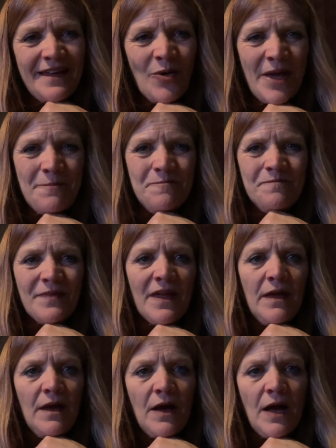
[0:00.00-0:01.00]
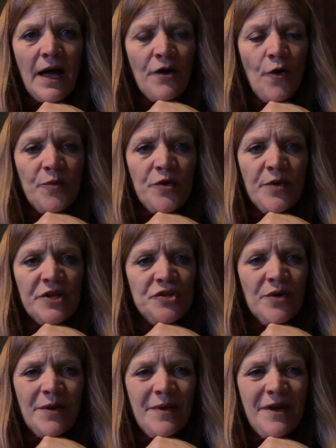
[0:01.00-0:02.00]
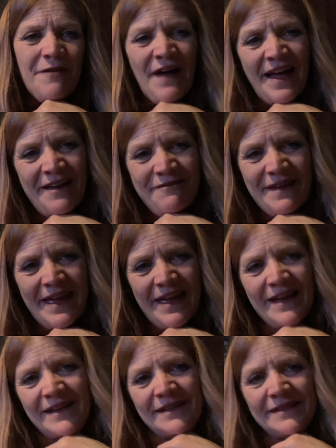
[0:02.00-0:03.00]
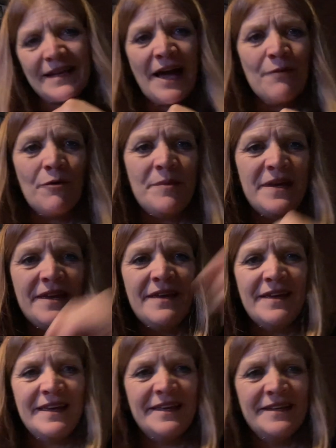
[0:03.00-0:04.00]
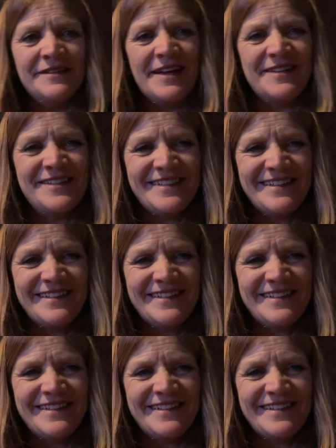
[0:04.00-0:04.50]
Okay, I hope you enjoy week 5, and I will be in touch.